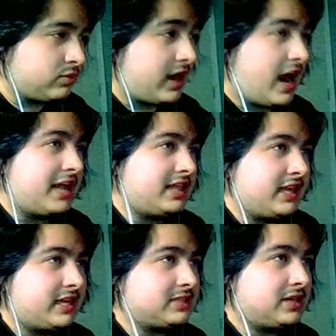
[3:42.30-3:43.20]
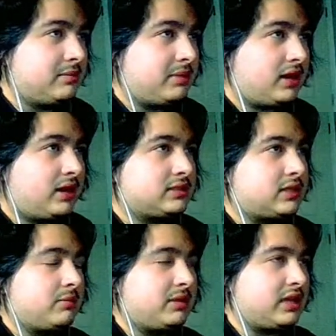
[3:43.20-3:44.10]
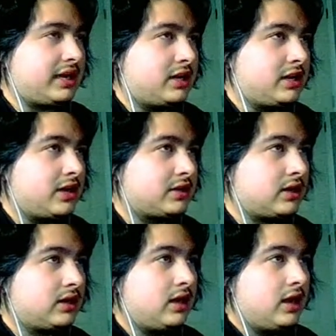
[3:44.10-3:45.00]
what I think it's gonna be, it's gonna be like another.